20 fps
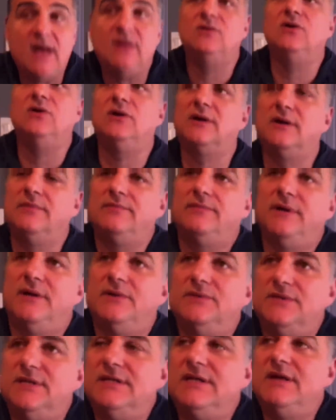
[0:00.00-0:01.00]
look,
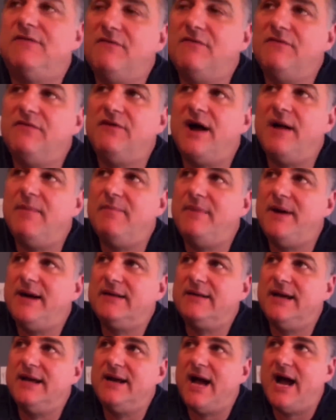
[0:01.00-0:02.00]
It was a different vibe
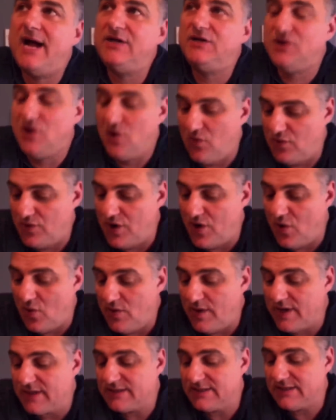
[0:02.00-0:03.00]
back then. I don't know
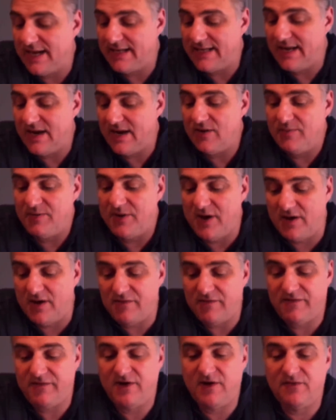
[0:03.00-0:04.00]
what it's like now. It'd be
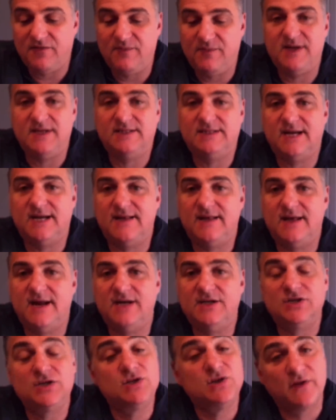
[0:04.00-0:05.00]
unfair for me to say that. I
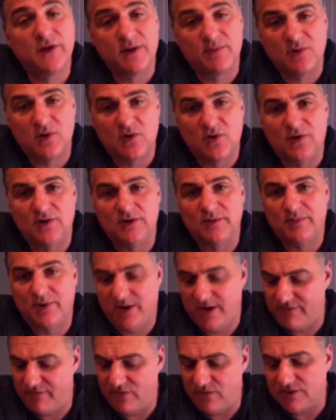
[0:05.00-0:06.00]
just know that I'm called
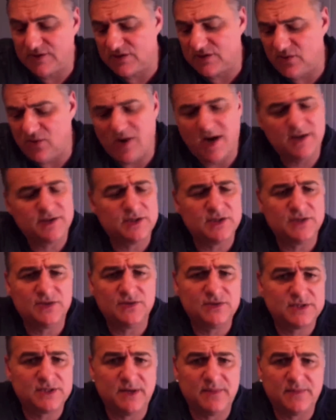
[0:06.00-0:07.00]
upon every once in a while to
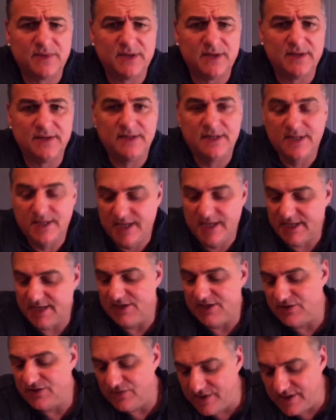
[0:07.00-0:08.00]
do something.
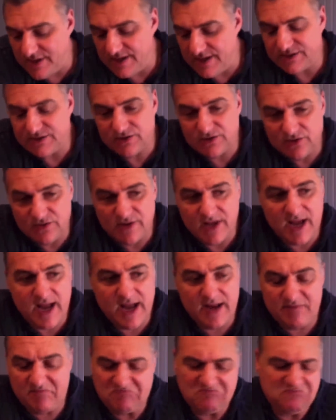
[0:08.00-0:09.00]
Can you do this or do
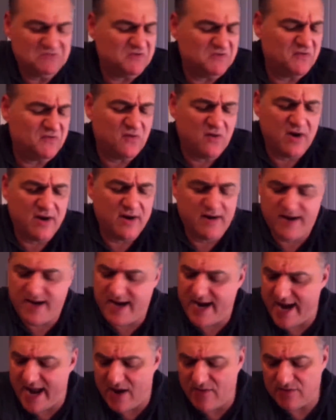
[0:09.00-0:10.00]
that? And
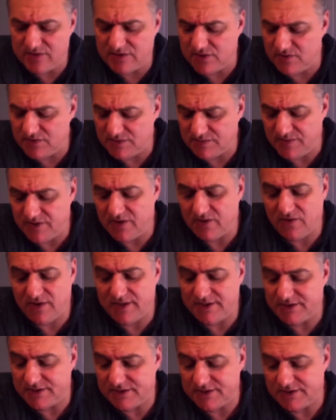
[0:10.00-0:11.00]
Howard's always been
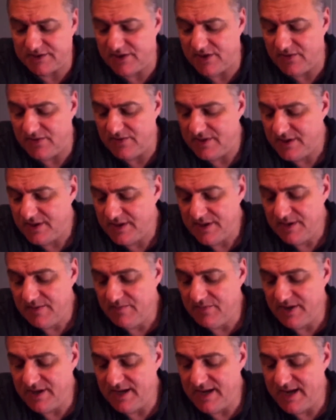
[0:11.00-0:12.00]
gracious. So,
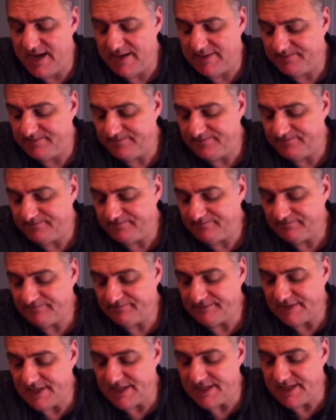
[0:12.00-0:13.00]
but yeah,
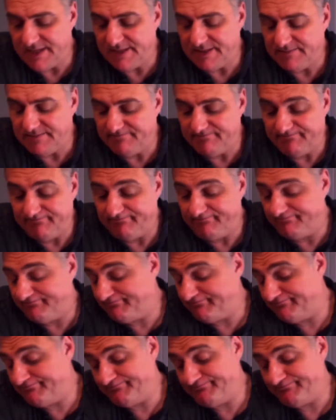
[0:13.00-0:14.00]
it's
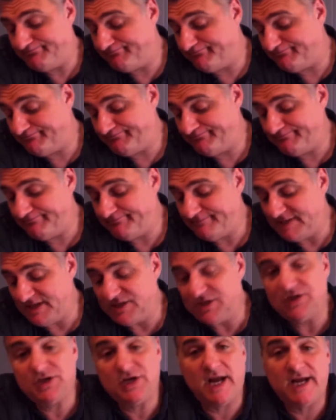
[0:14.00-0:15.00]

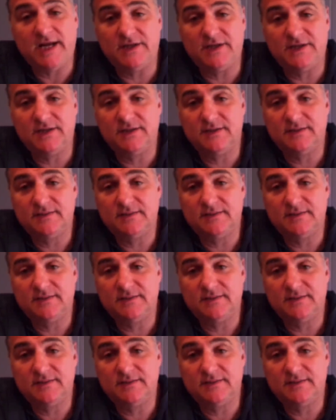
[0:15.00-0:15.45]
changed.